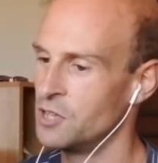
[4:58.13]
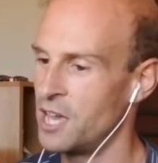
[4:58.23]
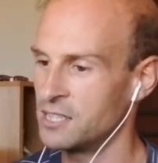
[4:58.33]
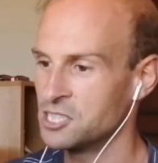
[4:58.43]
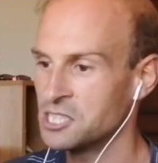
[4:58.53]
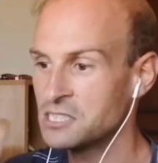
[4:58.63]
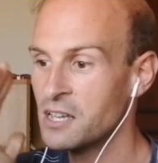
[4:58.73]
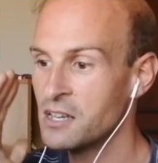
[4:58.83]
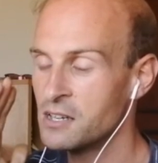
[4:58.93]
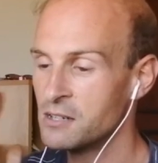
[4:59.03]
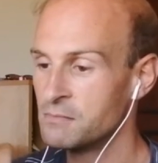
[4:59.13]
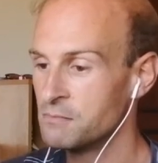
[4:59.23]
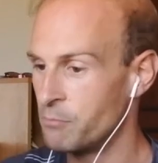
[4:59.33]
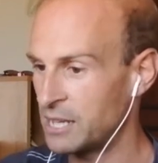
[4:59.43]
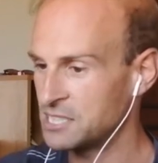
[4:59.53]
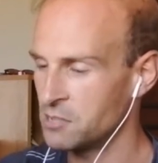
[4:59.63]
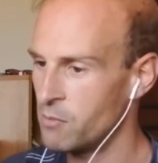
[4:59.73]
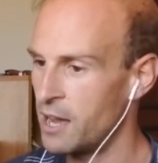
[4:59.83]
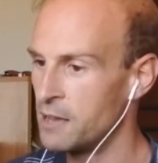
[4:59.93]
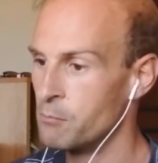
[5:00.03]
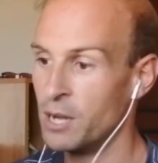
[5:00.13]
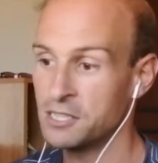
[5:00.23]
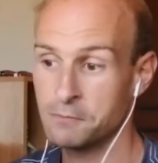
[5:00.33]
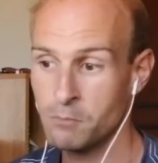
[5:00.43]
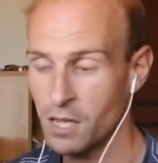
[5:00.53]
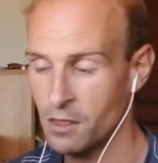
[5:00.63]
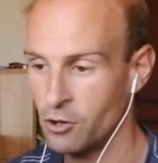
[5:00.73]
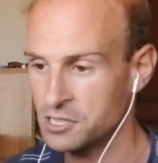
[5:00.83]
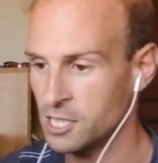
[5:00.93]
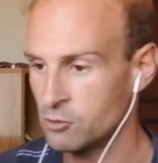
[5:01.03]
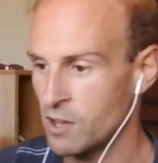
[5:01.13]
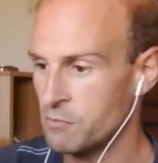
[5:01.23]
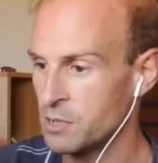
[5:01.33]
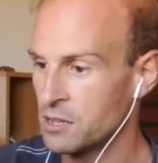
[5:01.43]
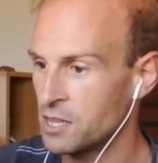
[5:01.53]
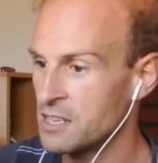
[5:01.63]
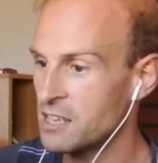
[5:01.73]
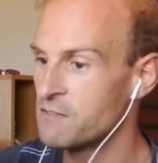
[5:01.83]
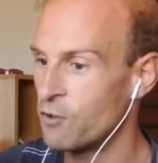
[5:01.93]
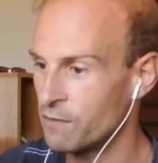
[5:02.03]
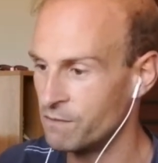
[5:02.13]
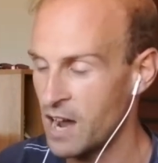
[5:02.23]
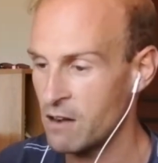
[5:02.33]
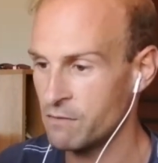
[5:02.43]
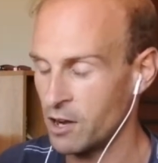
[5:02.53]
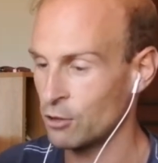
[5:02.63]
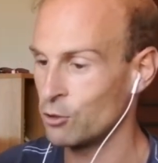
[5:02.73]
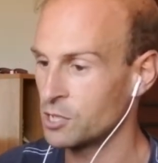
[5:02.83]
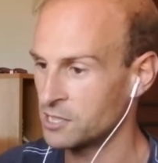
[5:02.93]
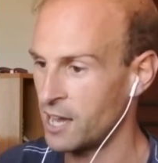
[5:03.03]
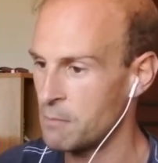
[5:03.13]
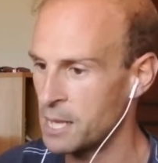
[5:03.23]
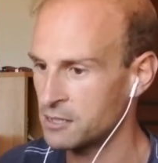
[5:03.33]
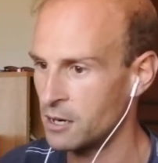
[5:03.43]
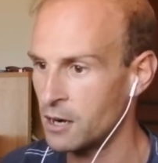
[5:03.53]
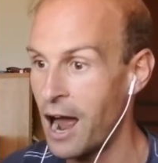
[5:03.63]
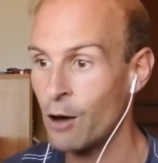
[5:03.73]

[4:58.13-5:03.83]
They are just passing by. But thoughts that we have been thinking for a very, very long time that are